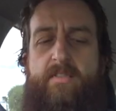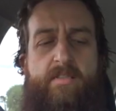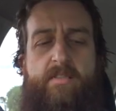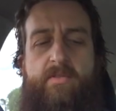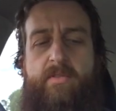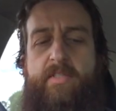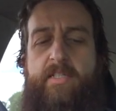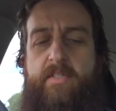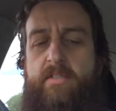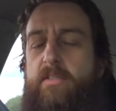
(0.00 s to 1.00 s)
So I
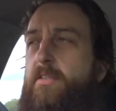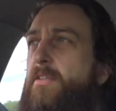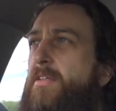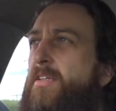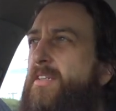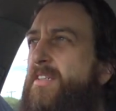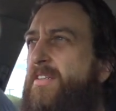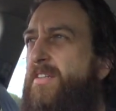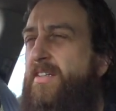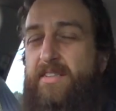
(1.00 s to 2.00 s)
need to.
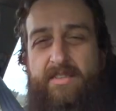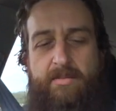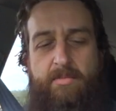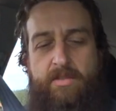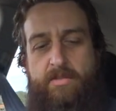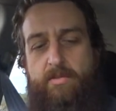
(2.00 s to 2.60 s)
All right, I'm lost